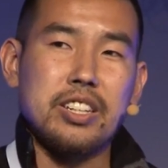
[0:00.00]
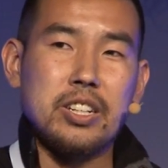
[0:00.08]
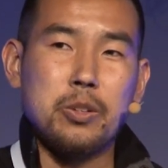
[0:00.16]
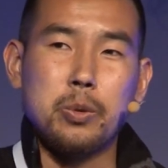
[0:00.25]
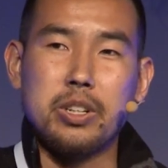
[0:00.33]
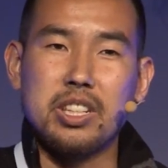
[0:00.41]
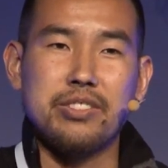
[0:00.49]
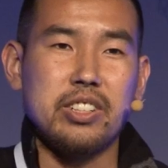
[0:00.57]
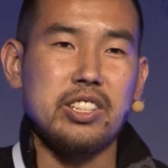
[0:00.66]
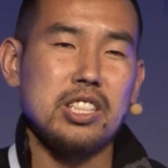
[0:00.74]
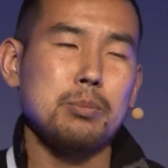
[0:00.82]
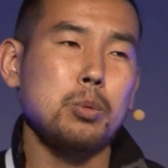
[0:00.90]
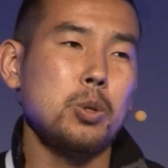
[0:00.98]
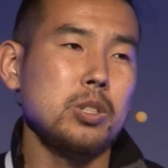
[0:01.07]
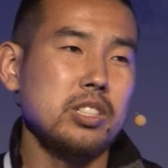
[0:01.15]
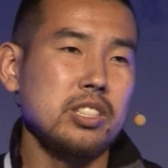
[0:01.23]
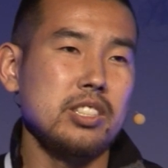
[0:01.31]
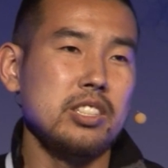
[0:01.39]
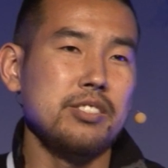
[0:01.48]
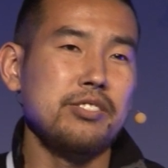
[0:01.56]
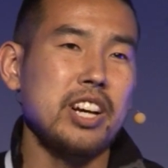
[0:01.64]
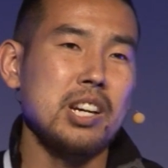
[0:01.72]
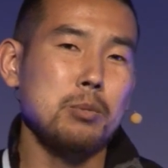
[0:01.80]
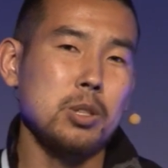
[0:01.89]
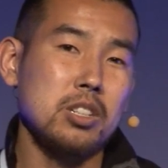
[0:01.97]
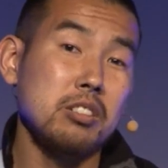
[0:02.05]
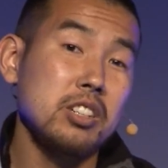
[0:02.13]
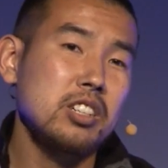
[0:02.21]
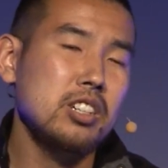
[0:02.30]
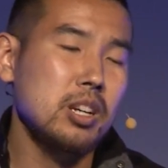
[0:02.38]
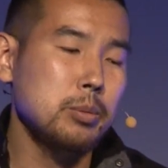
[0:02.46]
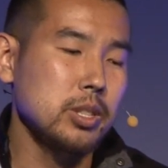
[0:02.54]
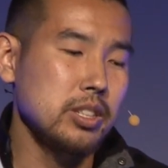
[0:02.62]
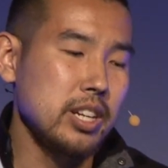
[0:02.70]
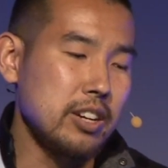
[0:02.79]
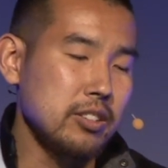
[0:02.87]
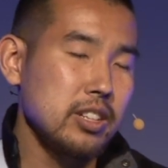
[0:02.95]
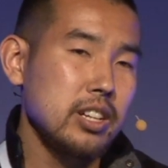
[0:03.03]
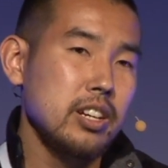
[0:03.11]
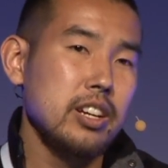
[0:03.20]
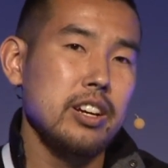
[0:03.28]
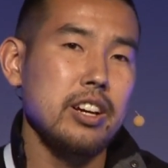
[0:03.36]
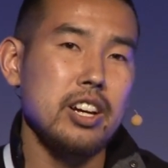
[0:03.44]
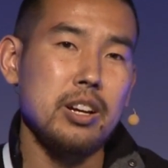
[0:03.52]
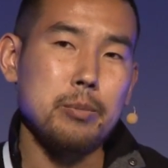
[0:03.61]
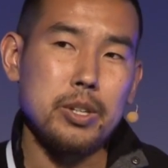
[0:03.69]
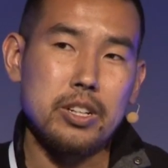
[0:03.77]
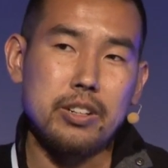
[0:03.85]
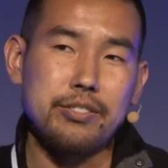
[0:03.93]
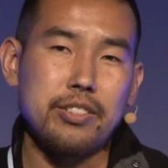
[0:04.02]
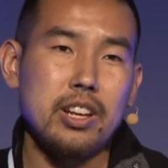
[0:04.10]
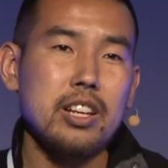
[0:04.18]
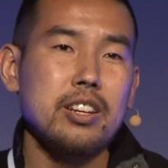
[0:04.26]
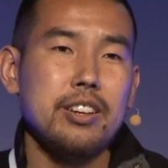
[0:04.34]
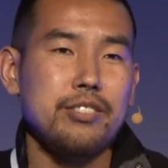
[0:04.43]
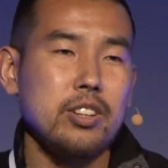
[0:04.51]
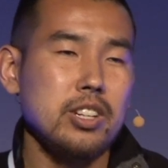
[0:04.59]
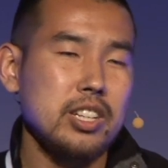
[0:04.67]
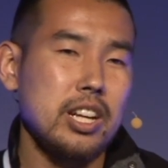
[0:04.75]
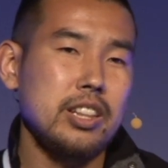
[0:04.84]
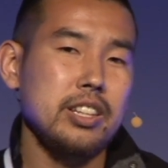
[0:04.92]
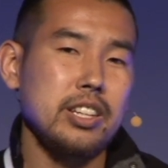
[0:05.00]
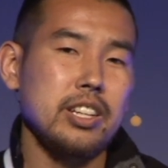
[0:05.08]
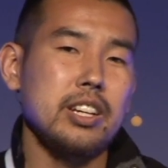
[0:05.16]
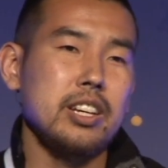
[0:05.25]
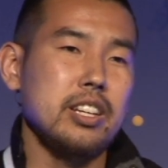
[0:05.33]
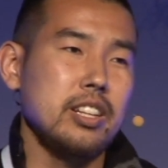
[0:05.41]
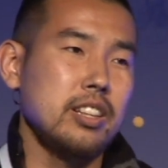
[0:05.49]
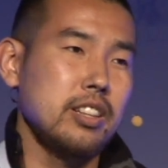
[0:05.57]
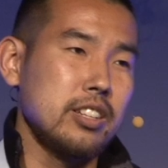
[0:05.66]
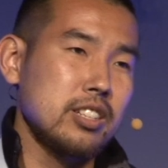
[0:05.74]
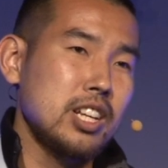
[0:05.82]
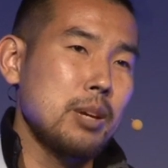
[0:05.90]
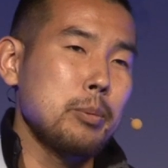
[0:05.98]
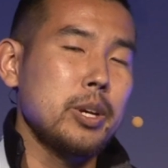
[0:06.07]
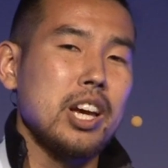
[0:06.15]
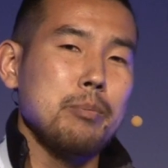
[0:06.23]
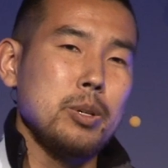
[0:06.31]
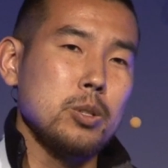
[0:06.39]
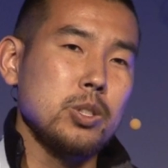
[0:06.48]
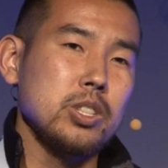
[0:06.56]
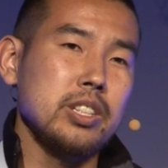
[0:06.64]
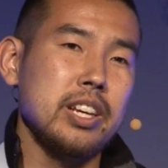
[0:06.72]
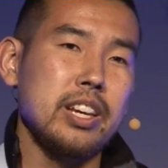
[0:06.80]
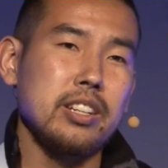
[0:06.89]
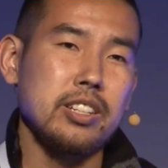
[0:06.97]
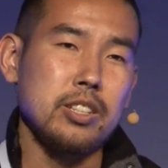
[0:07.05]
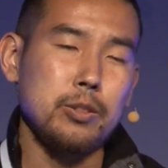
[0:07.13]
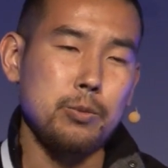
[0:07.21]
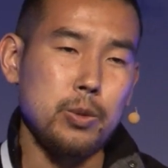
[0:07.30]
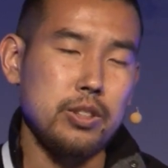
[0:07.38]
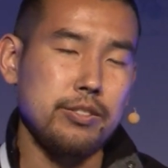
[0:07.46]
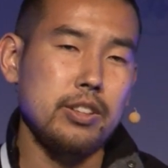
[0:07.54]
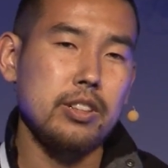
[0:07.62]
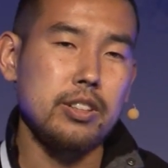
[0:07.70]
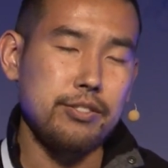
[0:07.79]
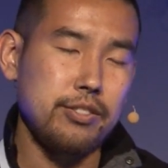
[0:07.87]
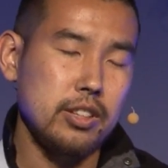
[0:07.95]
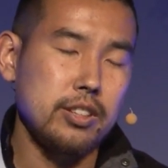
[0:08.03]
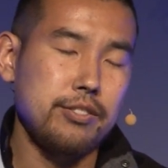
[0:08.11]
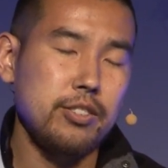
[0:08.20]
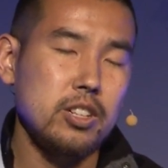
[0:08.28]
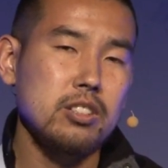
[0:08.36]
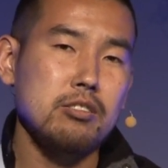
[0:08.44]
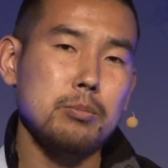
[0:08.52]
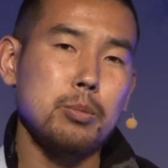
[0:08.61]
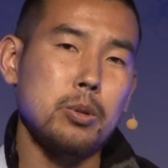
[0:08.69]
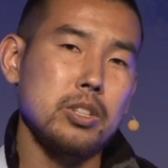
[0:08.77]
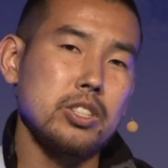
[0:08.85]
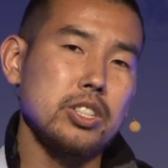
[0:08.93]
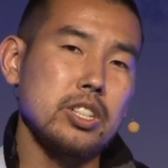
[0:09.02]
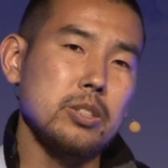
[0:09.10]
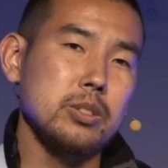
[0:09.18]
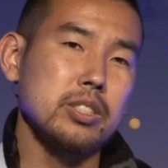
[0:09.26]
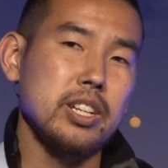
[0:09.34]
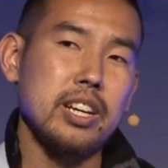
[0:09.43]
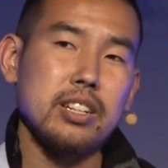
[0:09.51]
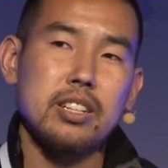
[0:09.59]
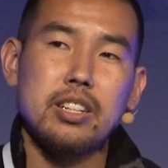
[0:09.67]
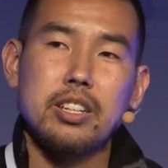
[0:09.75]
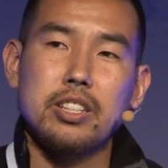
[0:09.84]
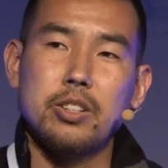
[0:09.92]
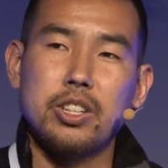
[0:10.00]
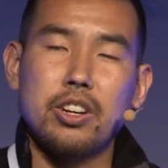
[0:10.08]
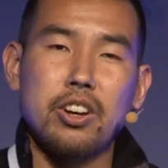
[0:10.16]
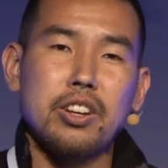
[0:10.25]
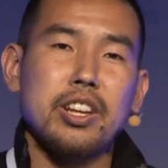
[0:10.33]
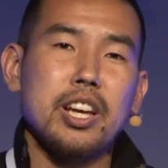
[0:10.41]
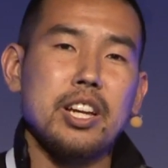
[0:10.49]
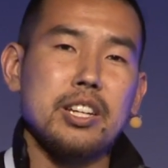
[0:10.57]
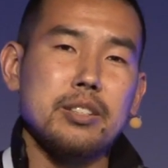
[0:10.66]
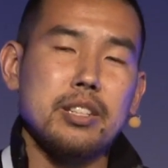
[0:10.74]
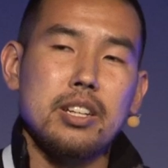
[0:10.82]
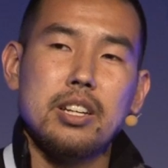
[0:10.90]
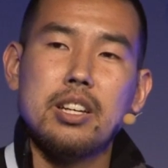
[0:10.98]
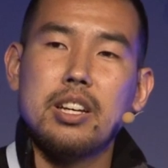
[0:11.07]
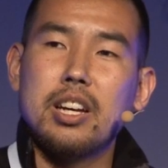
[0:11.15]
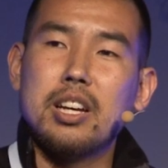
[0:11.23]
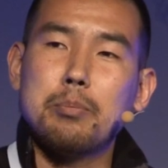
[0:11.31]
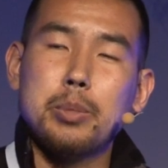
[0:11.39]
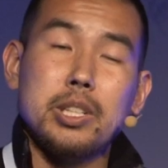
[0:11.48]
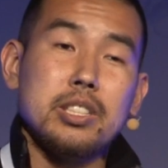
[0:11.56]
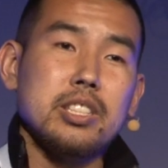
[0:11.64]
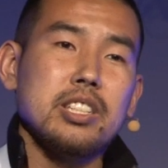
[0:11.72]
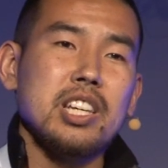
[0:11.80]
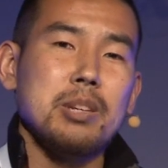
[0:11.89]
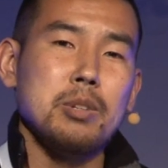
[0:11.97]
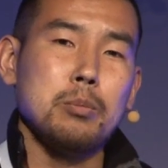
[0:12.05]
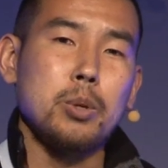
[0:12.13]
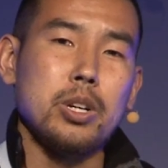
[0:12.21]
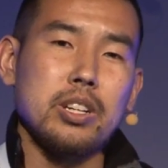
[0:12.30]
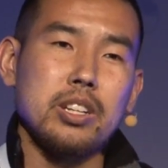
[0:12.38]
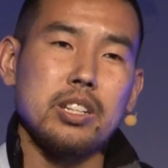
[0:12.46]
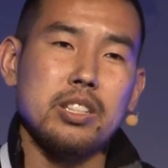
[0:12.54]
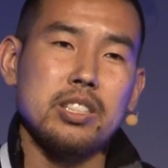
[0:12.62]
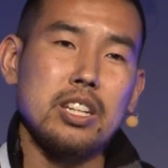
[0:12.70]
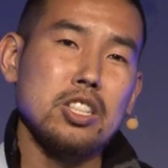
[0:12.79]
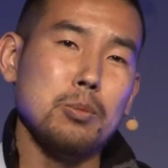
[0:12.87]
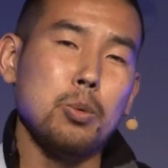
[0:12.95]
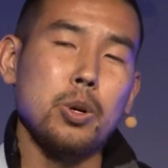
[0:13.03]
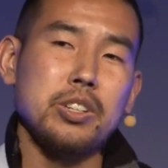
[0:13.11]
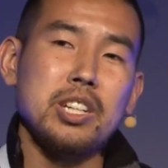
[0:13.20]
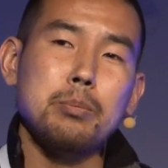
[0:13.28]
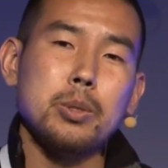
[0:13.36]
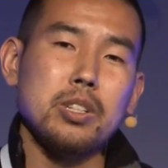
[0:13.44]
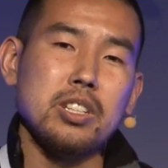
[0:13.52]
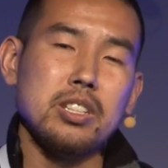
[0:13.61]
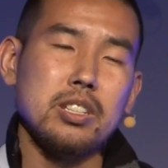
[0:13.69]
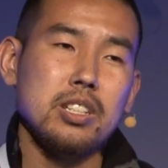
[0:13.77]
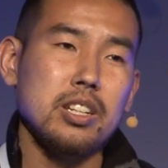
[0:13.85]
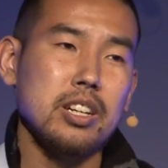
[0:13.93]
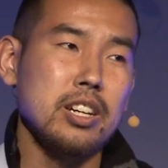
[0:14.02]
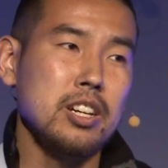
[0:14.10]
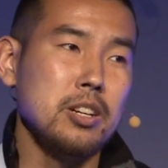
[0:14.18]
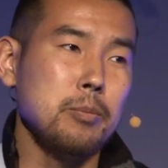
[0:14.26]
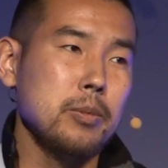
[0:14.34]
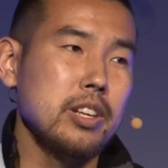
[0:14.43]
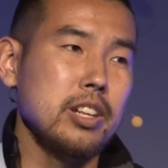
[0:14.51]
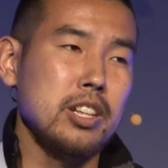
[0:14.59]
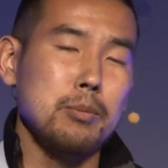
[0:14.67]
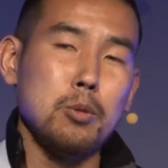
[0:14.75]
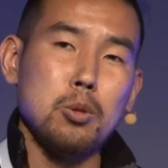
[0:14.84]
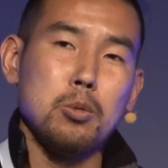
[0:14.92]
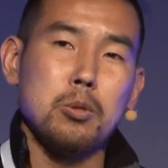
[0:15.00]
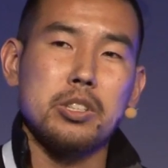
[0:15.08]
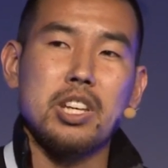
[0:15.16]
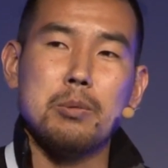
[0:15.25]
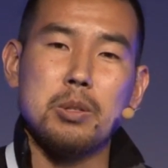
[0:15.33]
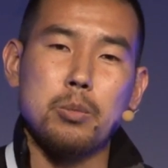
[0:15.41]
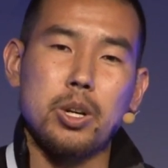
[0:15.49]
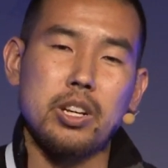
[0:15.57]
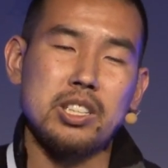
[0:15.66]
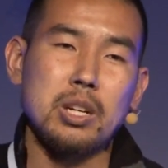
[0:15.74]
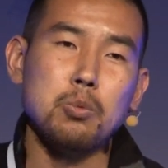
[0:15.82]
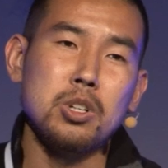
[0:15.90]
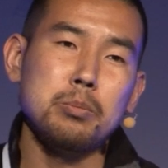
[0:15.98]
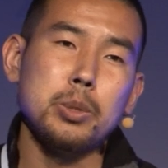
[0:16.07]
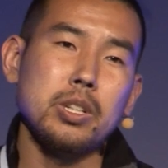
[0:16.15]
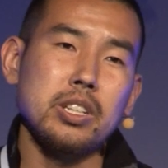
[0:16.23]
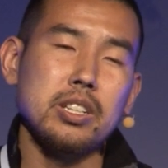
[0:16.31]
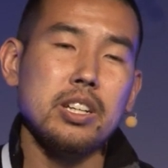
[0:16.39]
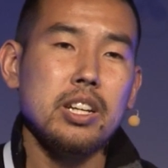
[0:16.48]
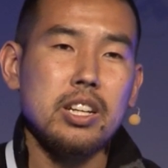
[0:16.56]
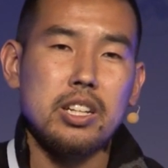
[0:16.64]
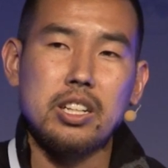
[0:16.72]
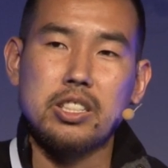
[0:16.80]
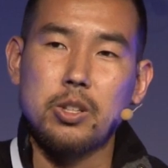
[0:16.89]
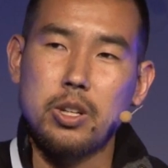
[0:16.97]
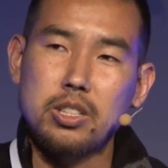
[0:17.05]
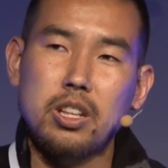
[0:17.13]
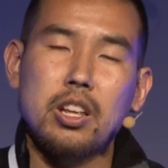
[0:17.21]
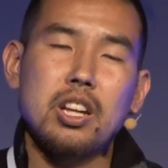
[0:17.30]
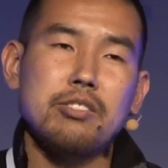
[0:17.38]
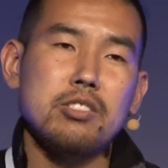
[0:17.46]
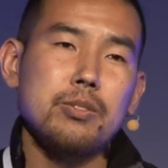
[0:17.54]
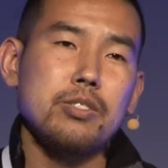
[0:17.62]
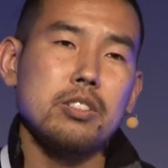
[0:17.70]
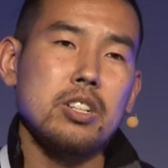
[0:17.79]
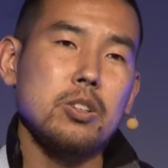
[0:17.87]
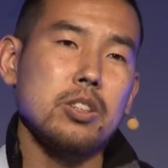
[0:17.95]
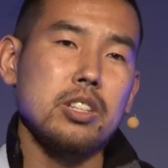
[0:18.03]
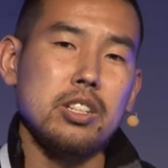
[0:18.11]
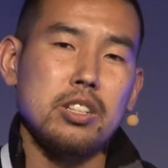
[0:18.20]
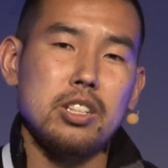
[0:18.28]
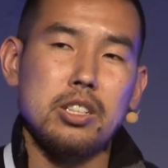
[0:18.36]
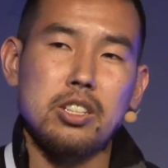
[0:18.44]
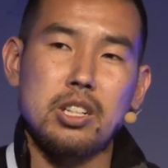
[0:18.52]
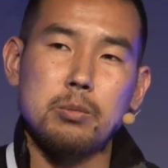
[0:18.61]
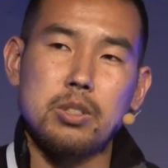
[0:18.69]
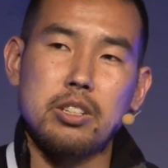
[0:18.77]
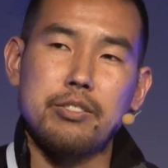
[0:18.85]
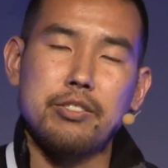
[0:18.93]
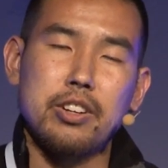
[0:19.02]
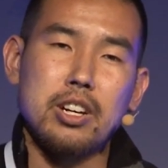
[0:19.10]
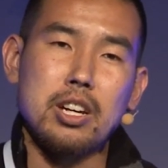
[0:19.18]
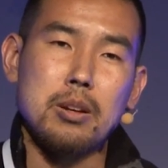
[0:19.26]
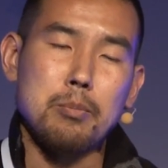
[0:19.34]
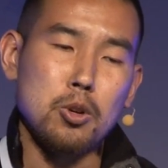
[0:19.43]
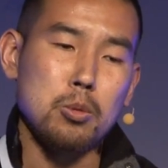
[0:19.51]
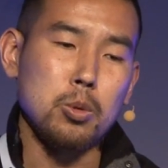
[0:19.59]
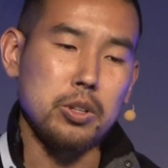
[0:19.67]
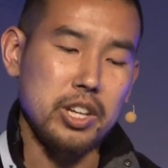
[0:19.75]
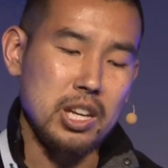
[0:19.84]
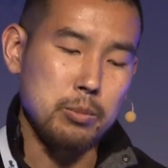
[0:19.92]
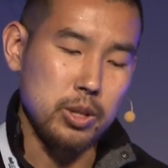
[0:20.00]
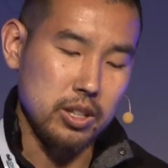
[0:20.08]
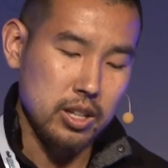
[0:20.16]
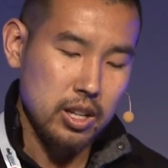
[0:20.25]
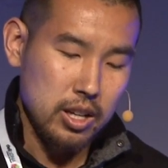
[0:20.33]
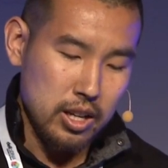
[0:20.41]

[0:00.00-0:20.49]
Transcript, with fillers: Where even esports is a viable career option now. If you look at the slide behind me, you'll see that with the Flurry report shows that the online PC gaming market is at 2.8 billion, and the mobile gaming market is at 1 billion. And so there's a lot of room for growth in terms of mobile gaming.